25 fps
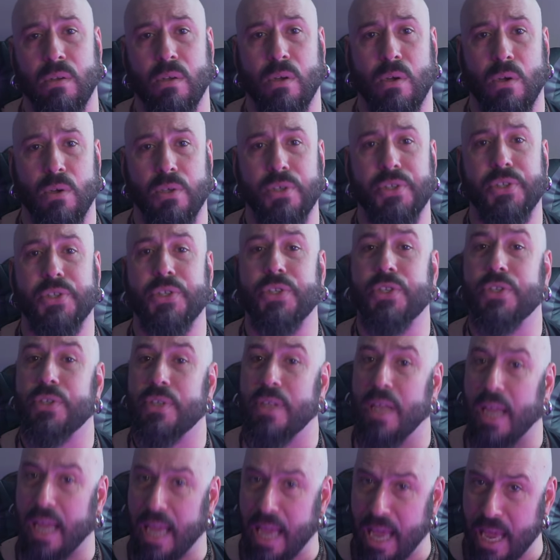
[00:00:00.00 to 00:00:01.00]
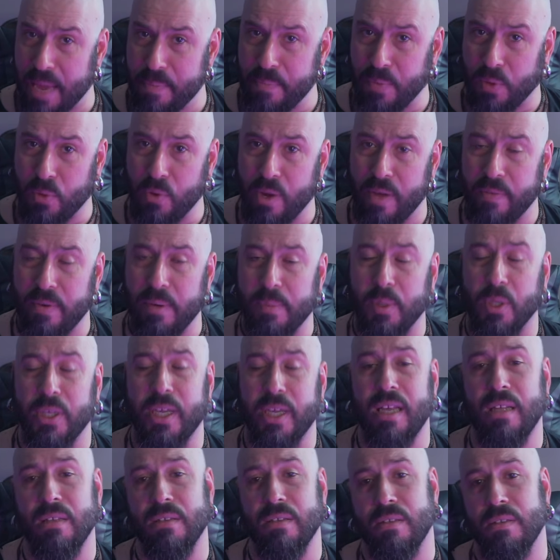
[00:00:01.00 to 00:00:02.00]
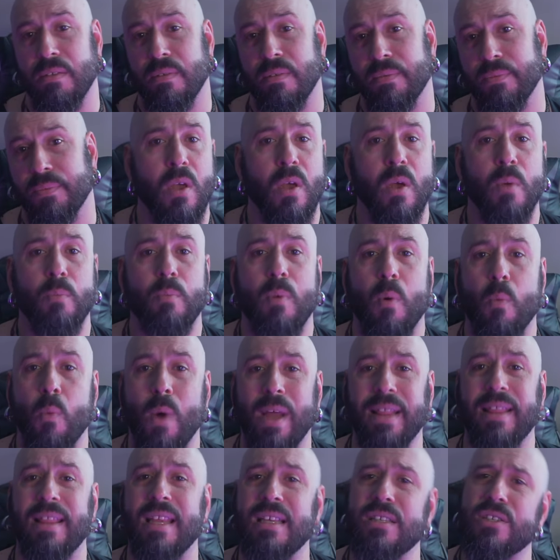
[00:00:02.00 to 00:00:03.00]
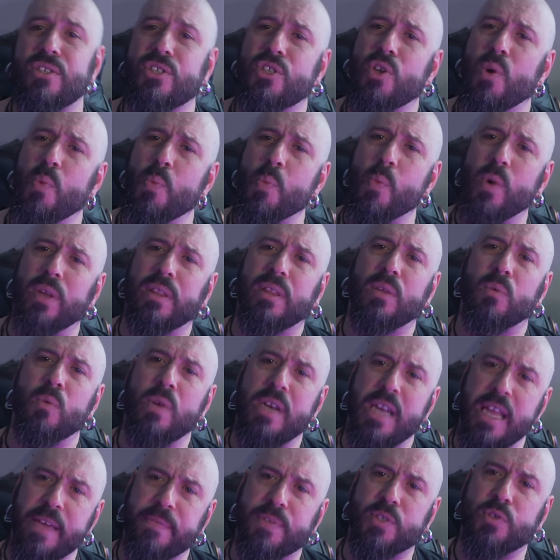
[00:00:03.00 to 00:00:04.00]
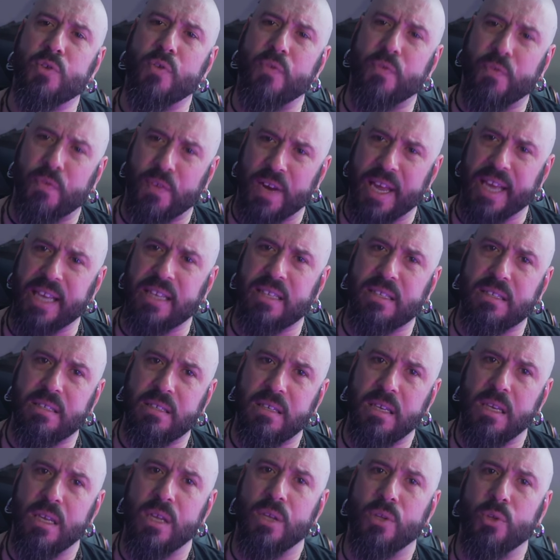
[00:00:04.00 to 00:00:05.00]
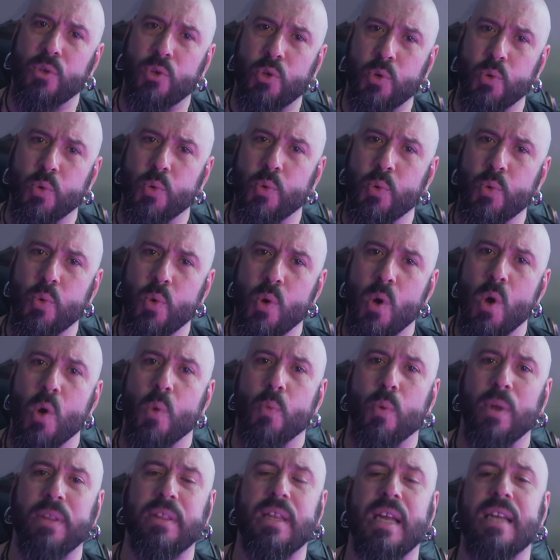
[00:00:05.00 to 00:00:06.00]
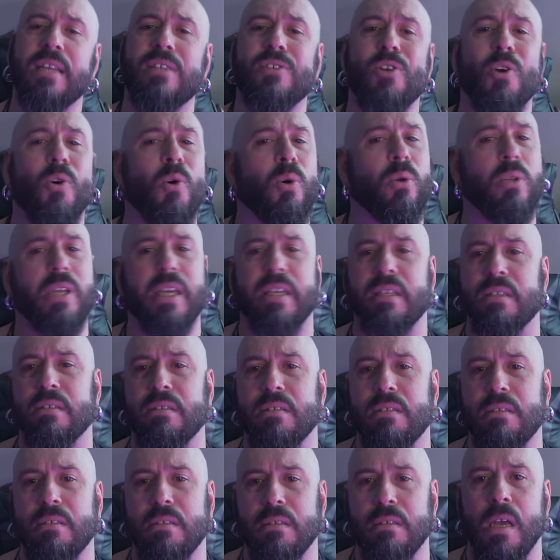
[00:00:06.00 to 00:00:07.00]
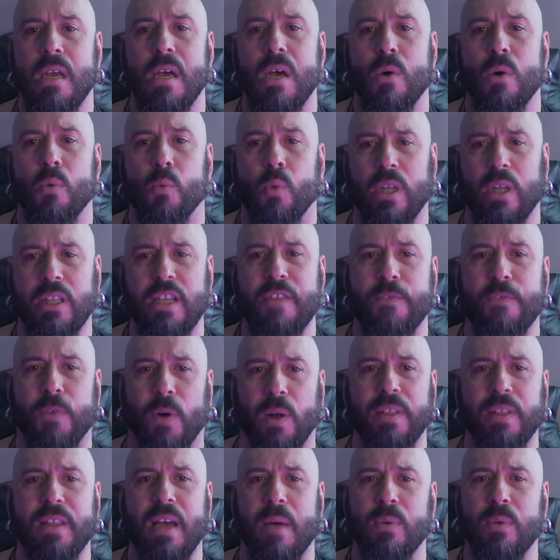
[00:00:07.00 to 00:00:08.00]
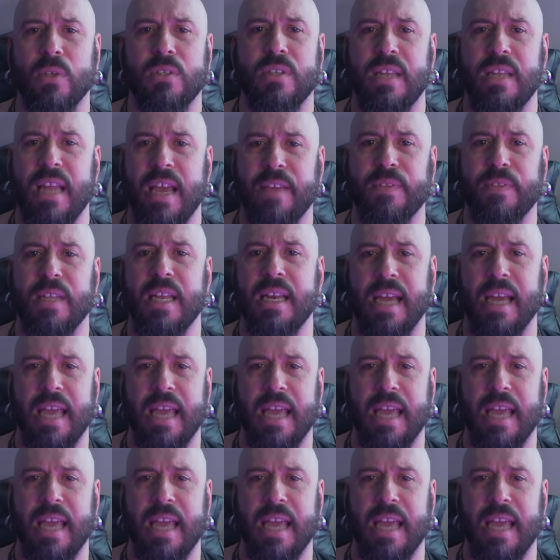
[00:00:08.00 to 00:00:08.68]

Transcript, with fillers: costs the game to everybody else. But what does someone who lives to flex do when there is no audience? What if all that was left in a